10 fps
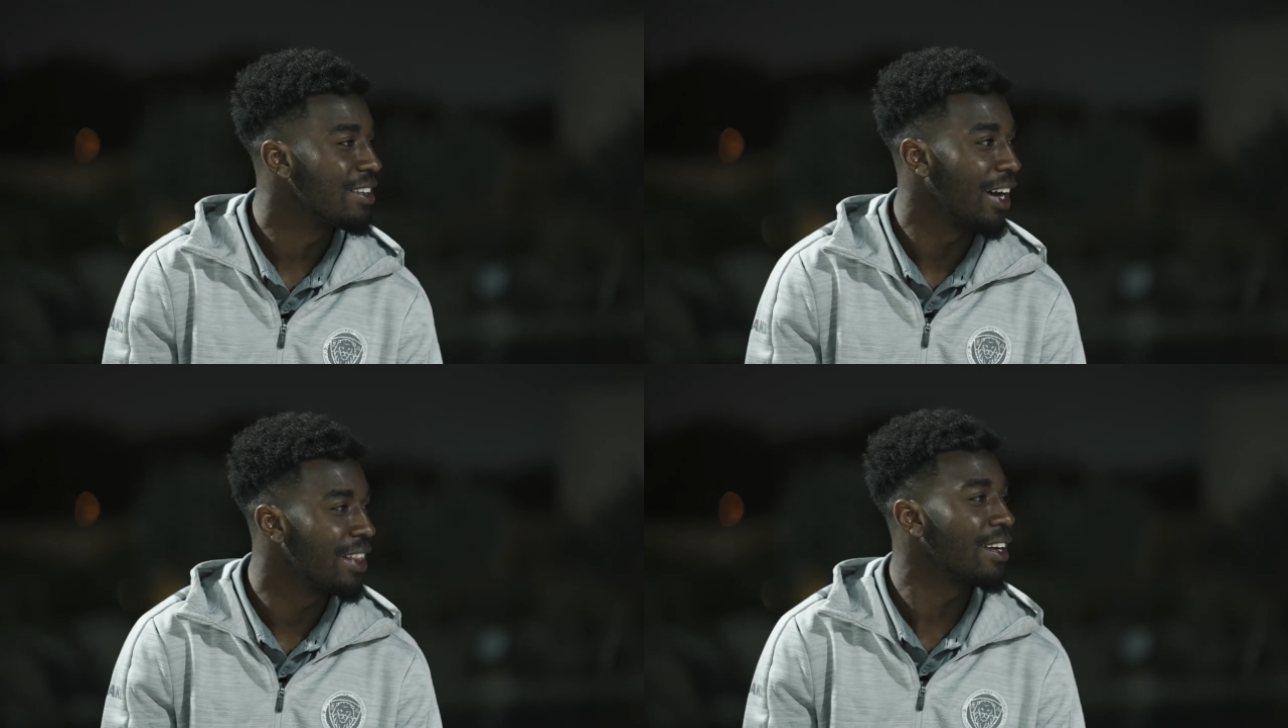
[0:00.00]

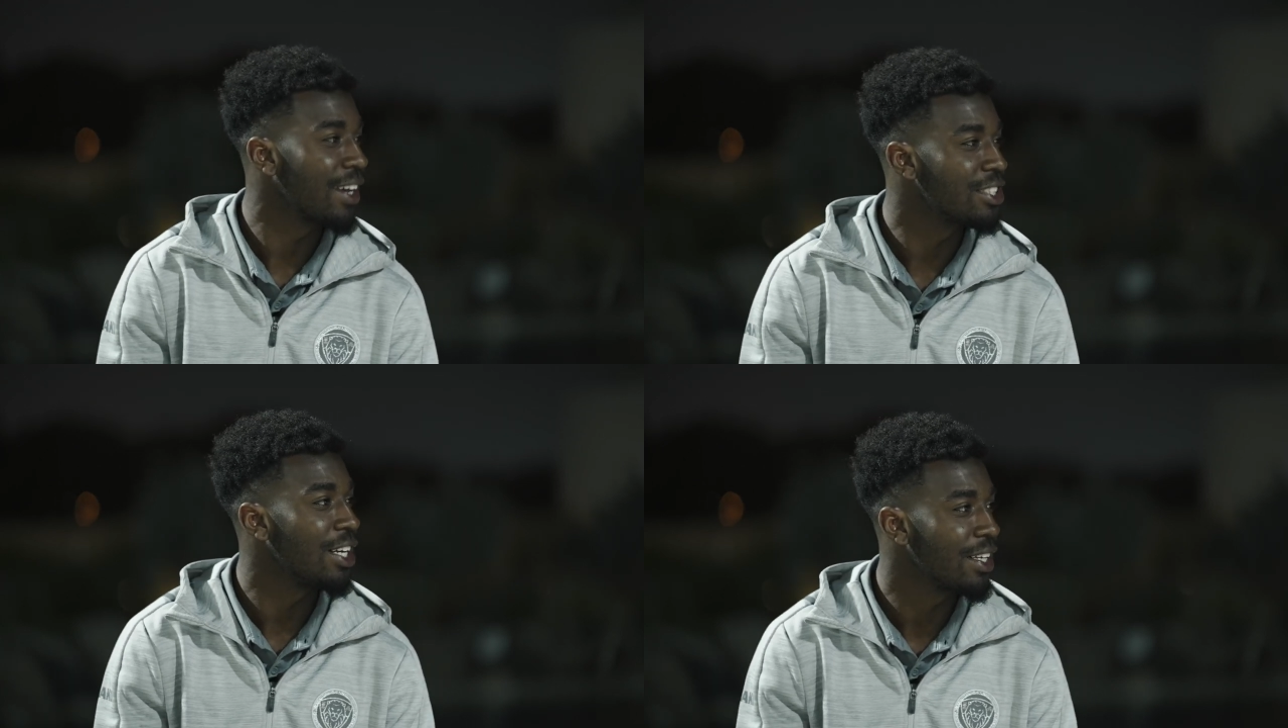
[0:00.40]
I think
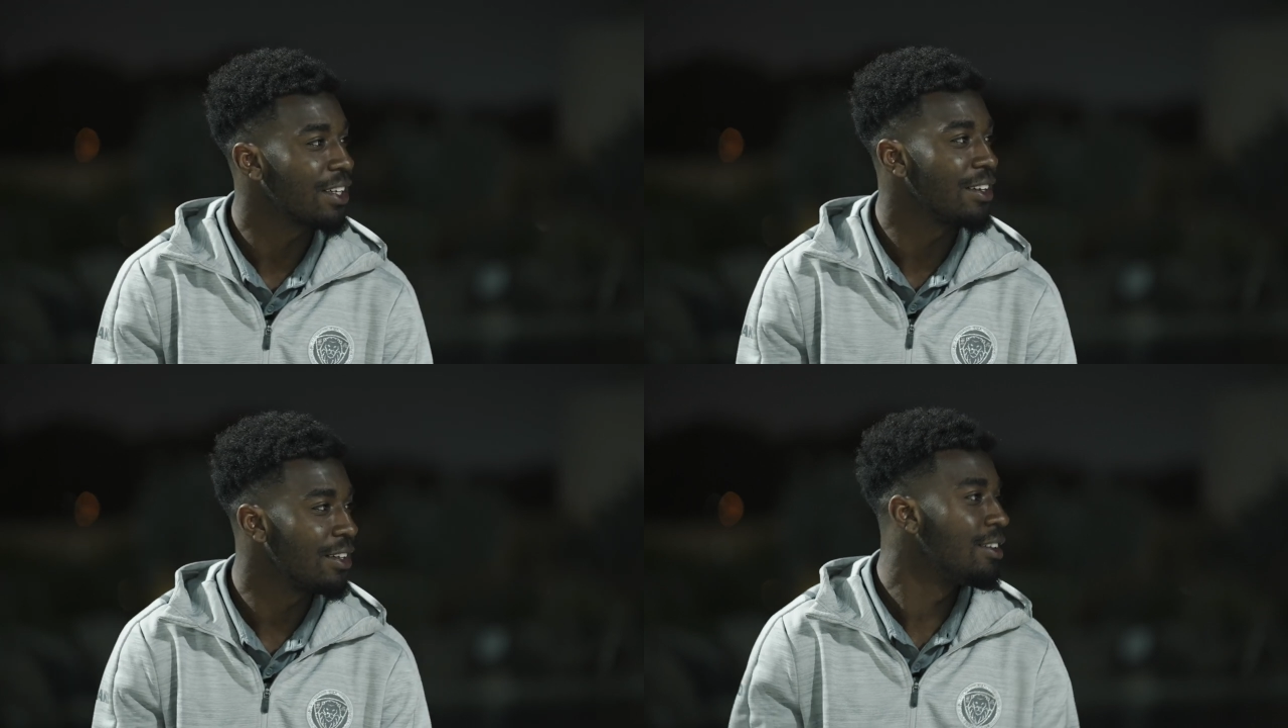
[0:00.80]
at
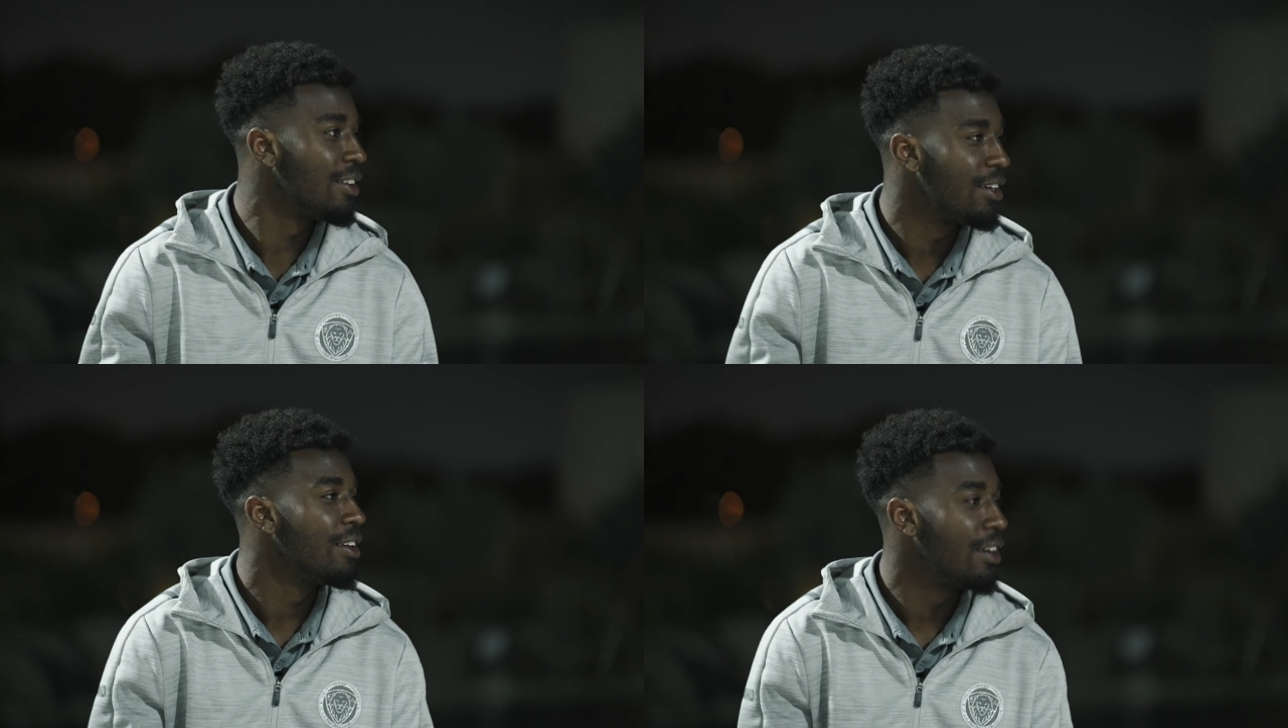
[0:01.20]
Schalke,
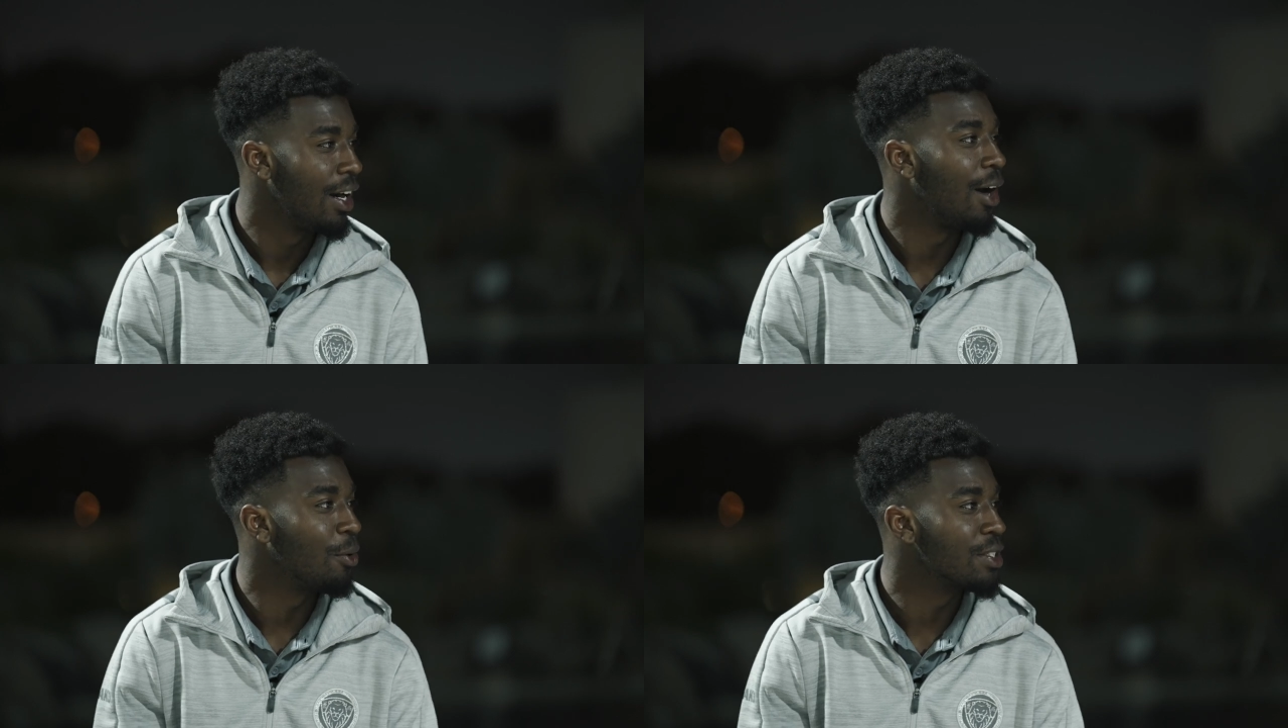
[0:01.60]

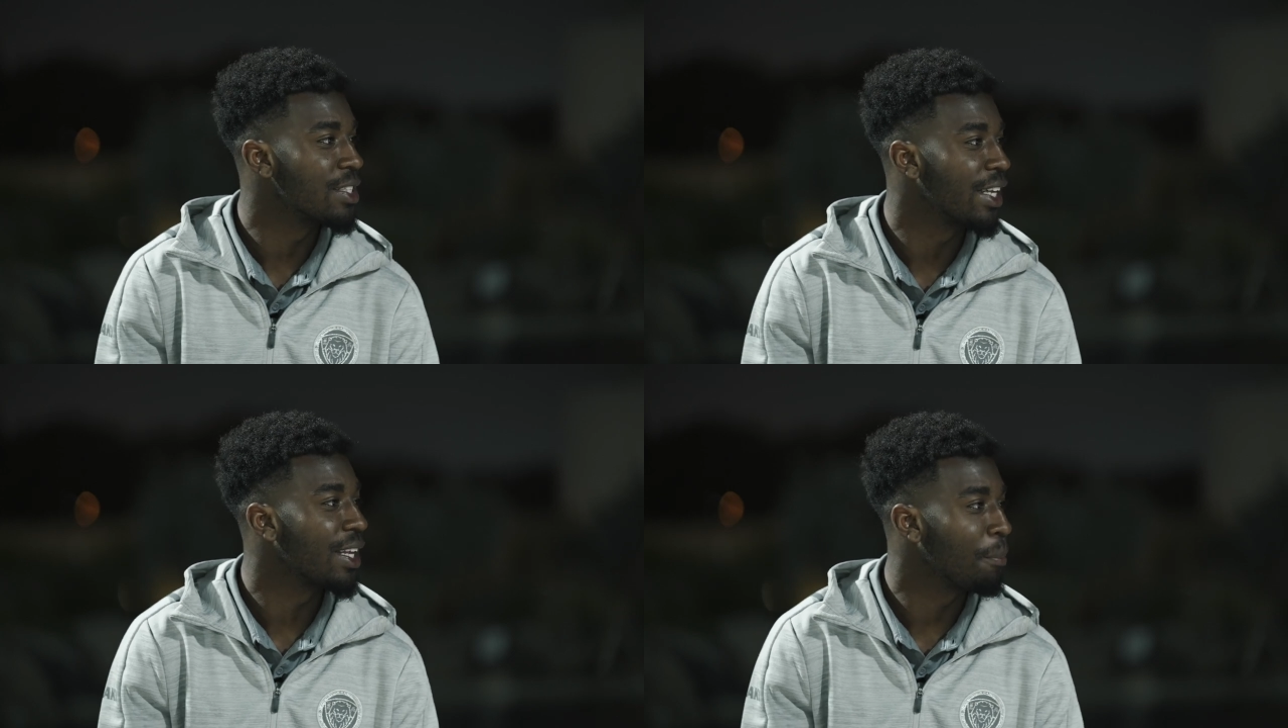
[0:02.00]
I was
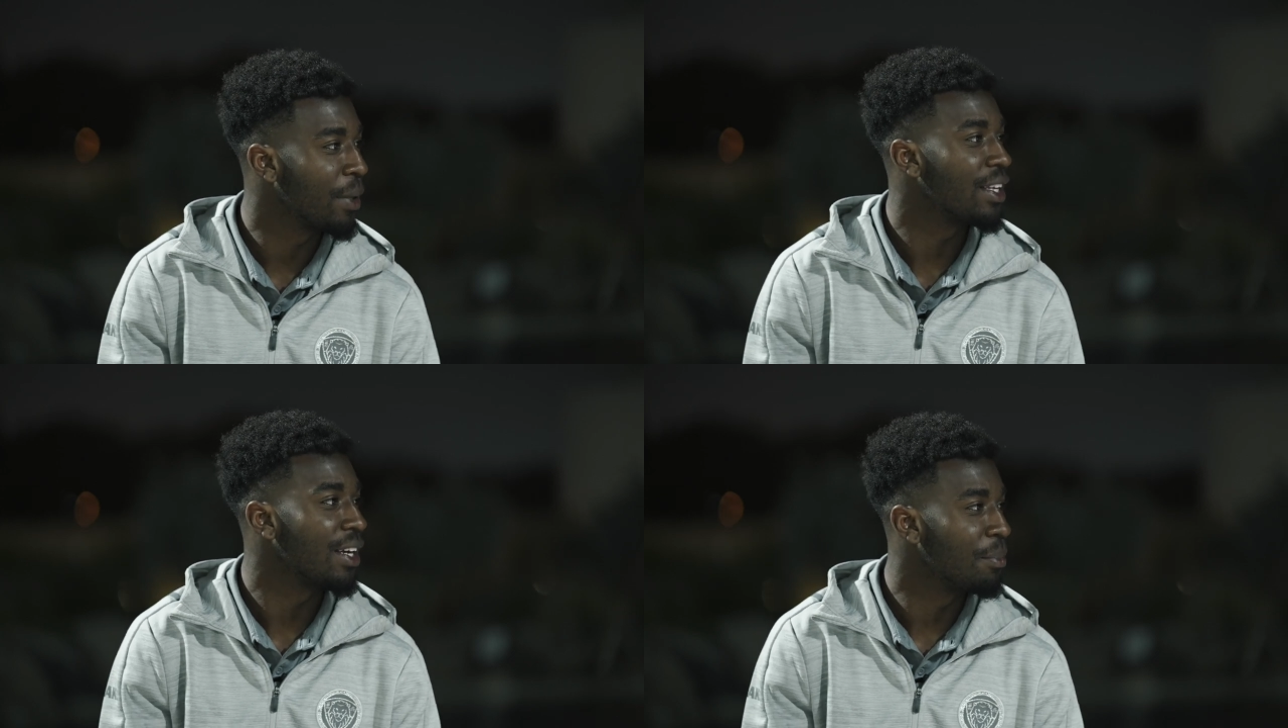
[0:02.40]
getting
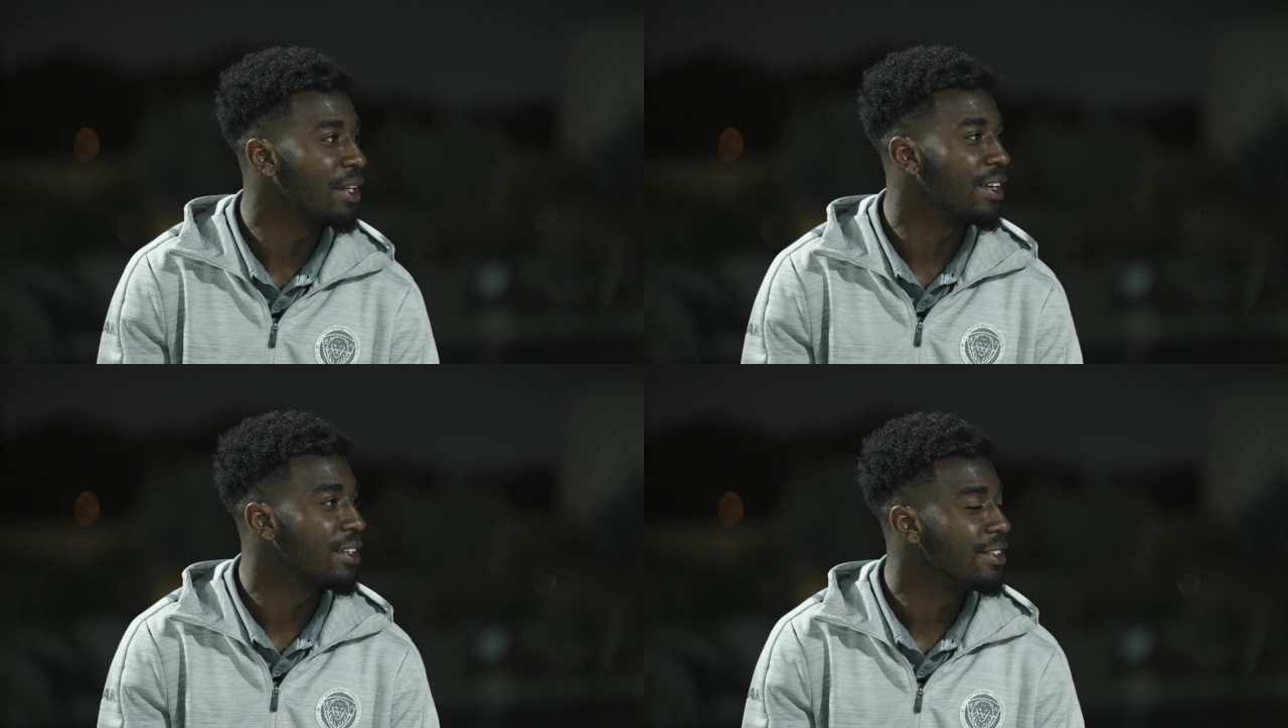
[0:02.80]
better and
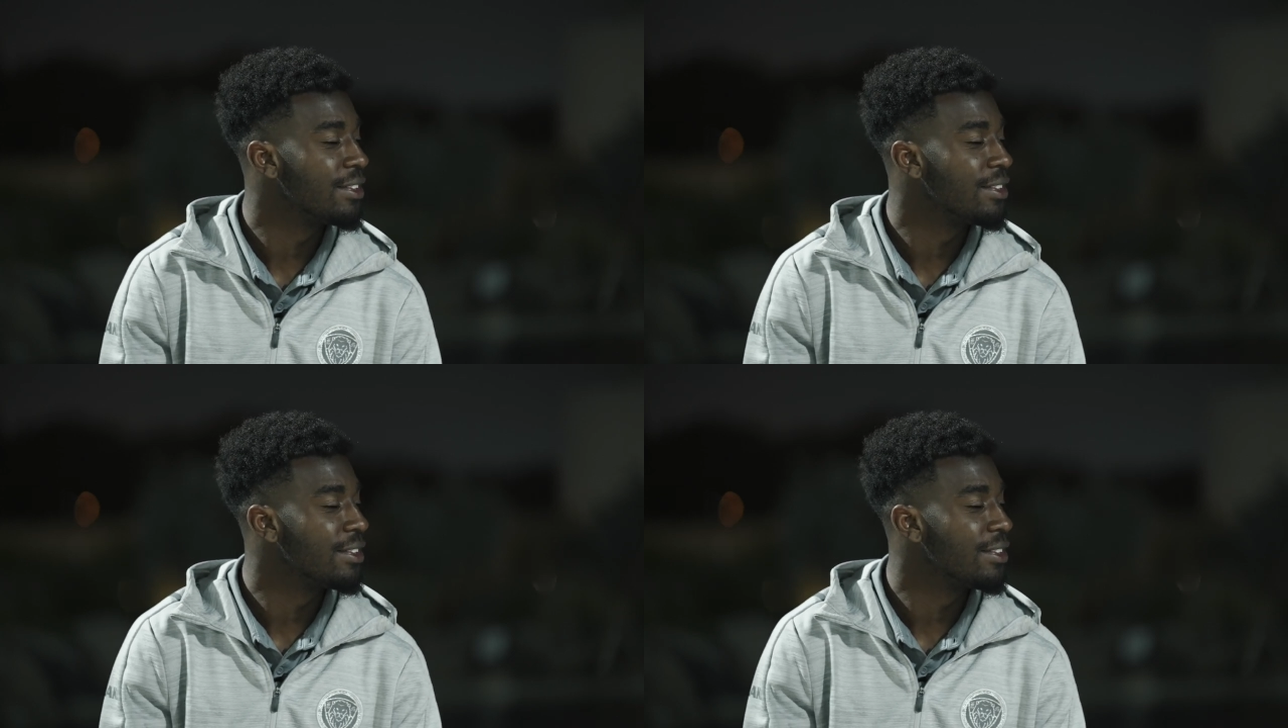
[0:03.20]
better.